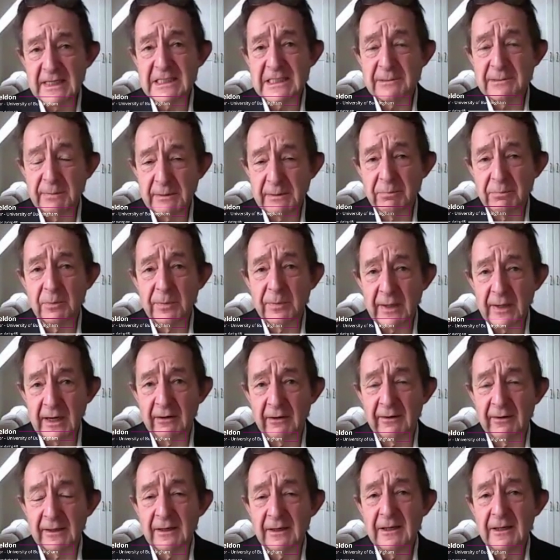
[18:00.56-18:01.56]
We need to be
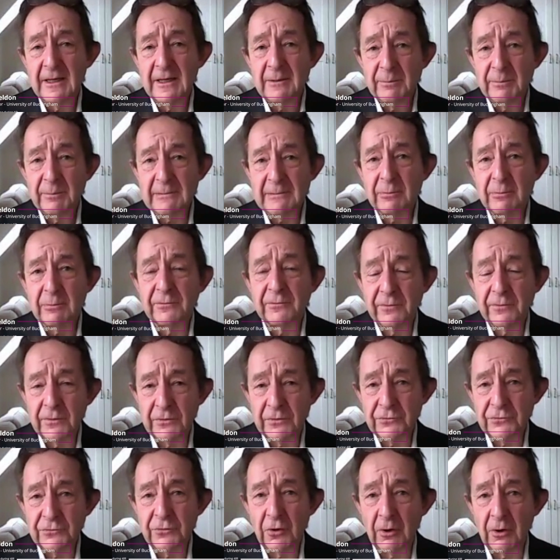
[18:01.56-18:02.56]
preparing people
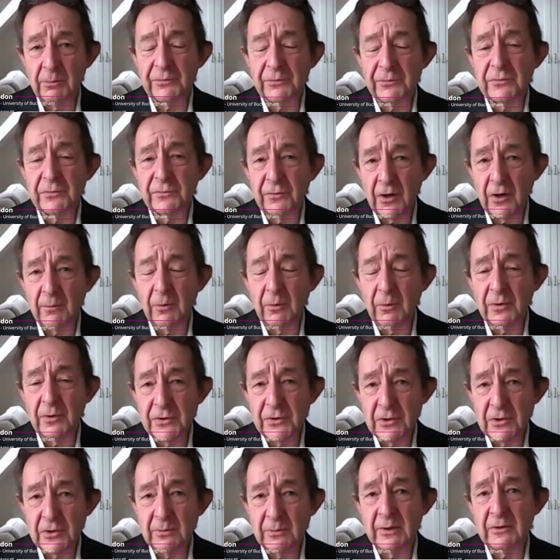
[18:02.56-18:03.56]
for the jobs, a far more
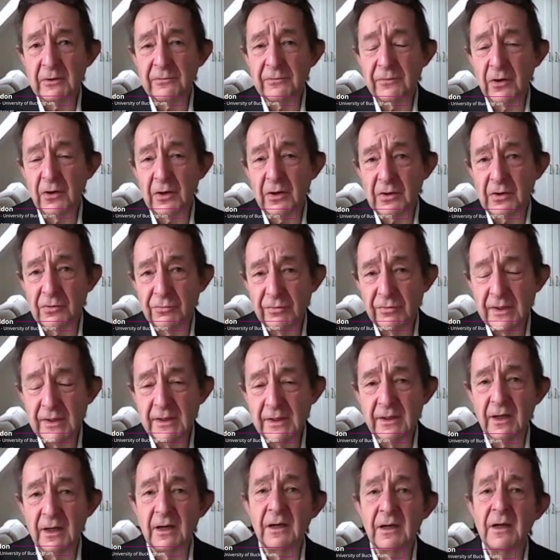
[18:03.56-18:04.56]
human, a far
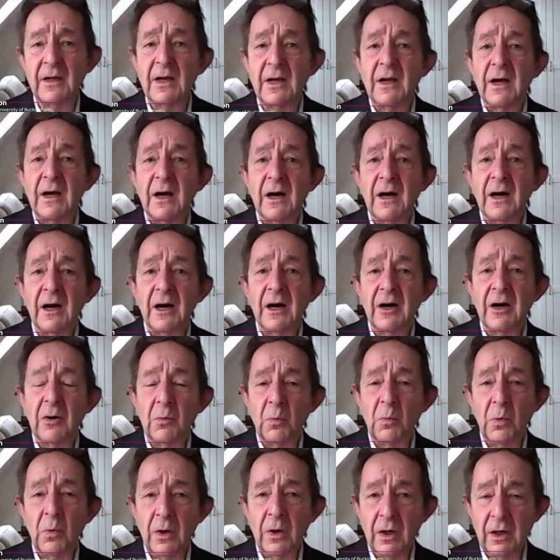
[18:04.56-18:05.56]
greener
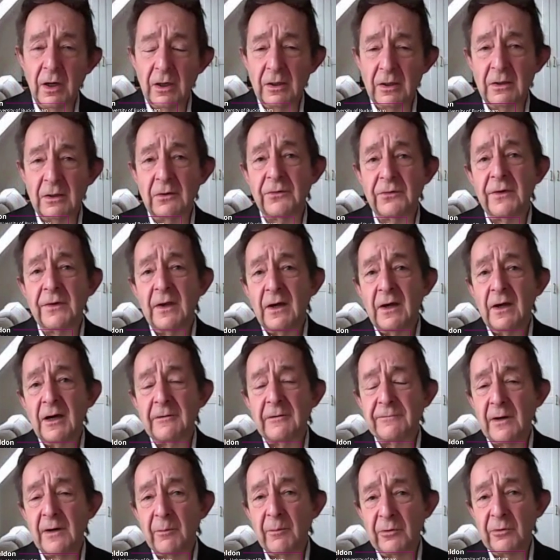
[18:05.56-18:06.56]
world,
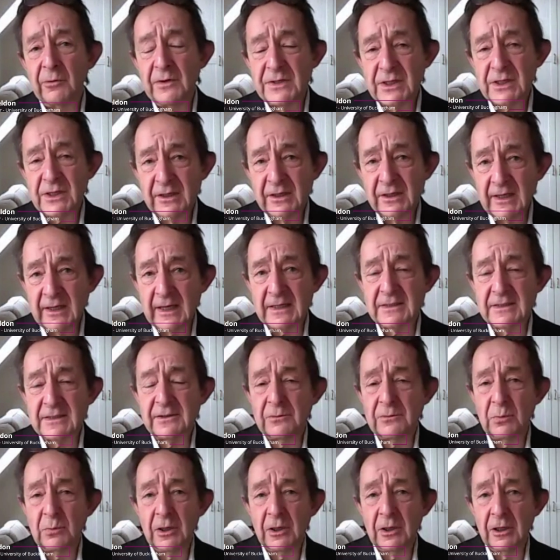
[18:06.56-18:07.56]
a far more
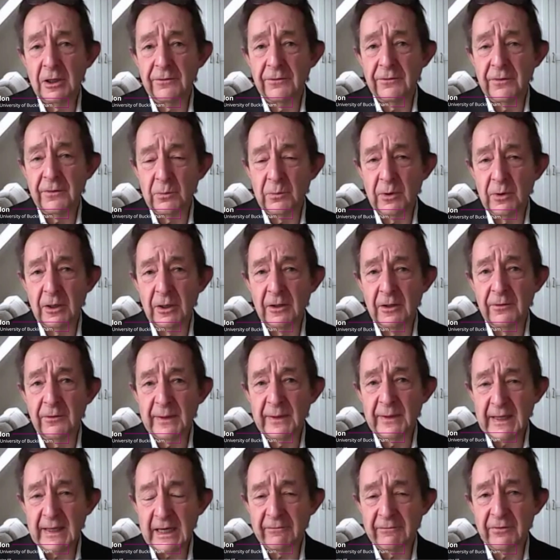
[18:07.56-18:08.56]
interconnected world than the world
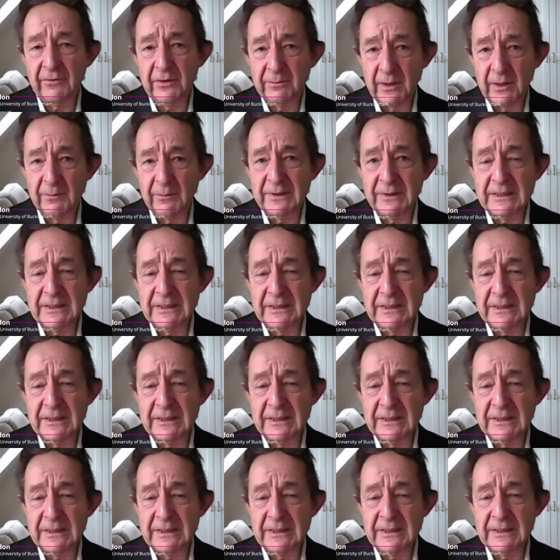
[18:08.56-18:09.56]
that we have at the moment.
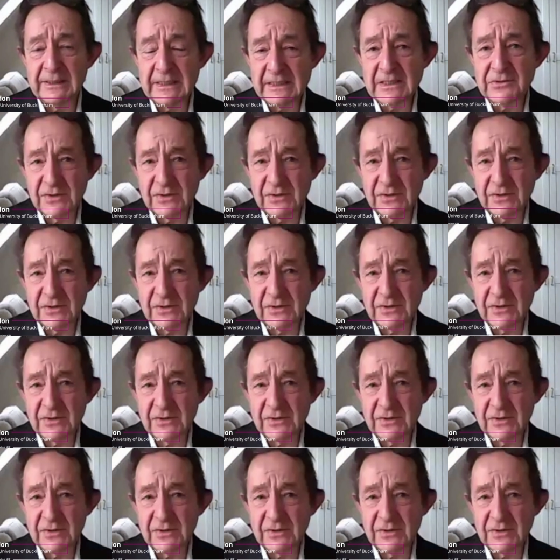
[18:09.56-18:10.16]
It isn't